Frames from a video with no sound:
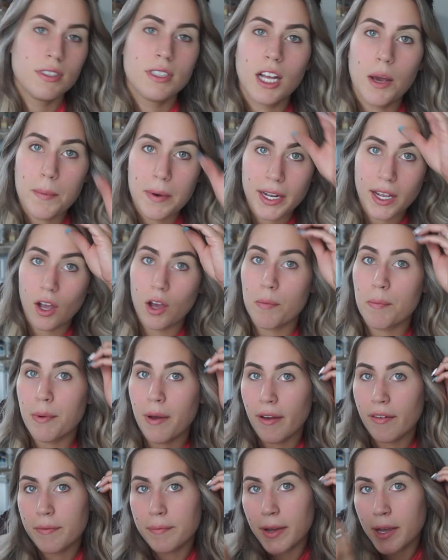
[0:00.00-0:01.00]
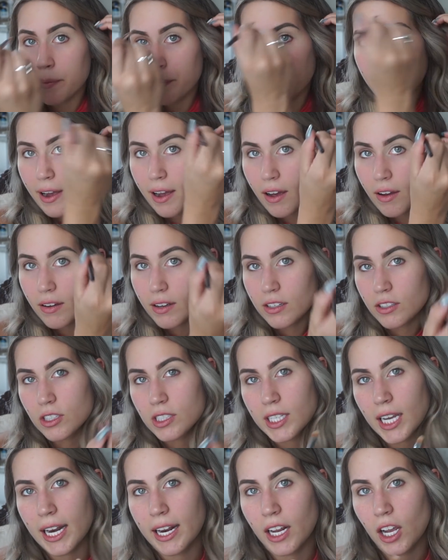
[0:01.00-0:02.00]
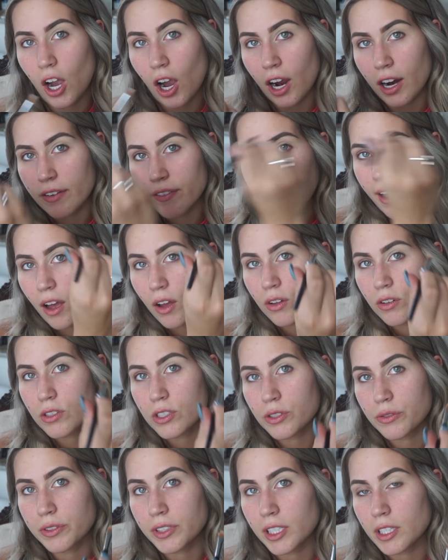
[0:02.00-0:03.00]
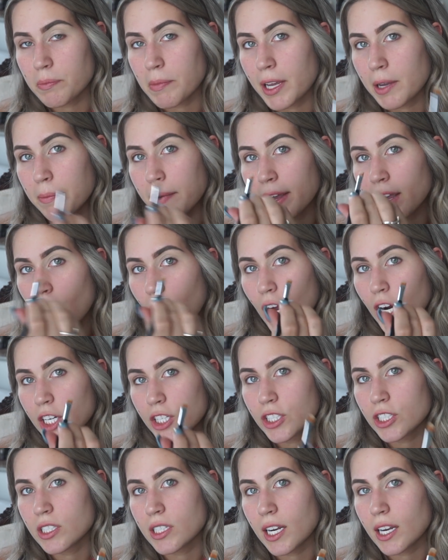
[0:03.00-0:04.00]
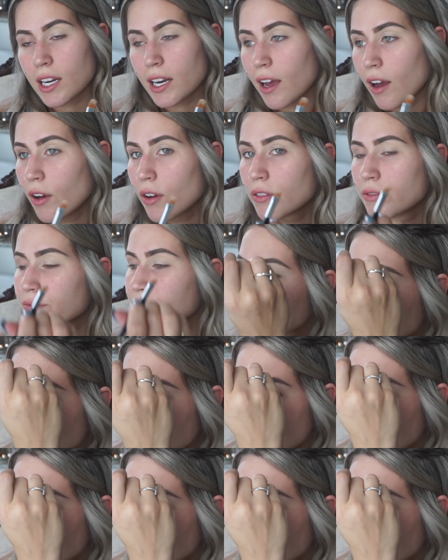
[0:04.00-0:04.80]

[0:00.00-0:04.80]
Now I'm going to go above my brow and just kind of carve out to really make my arch stand out.